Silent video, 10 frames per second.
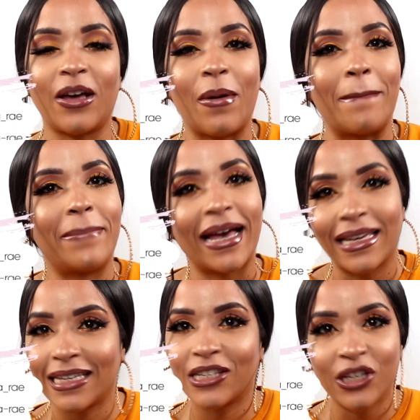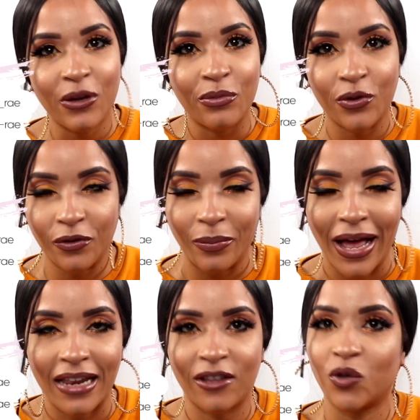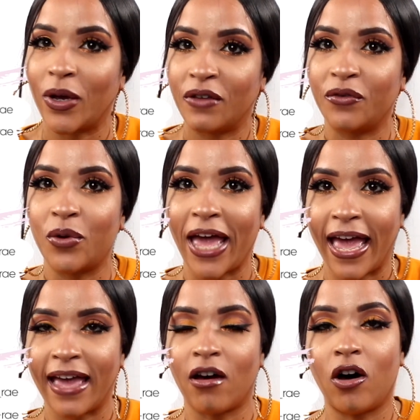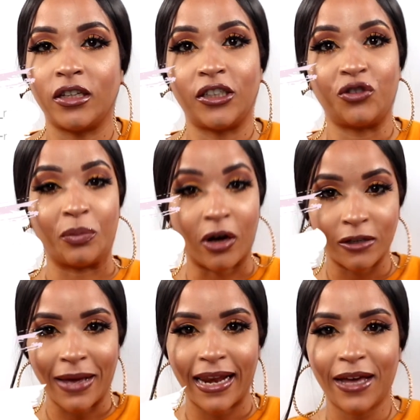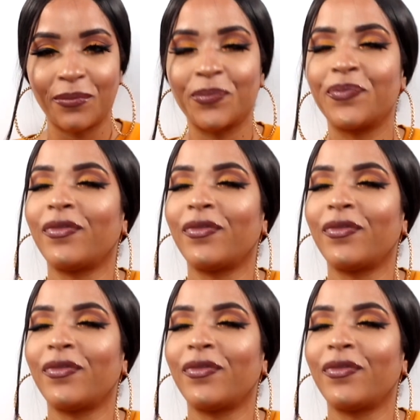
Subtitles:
I went back into the Morphe palette, the 24A Artistry palette,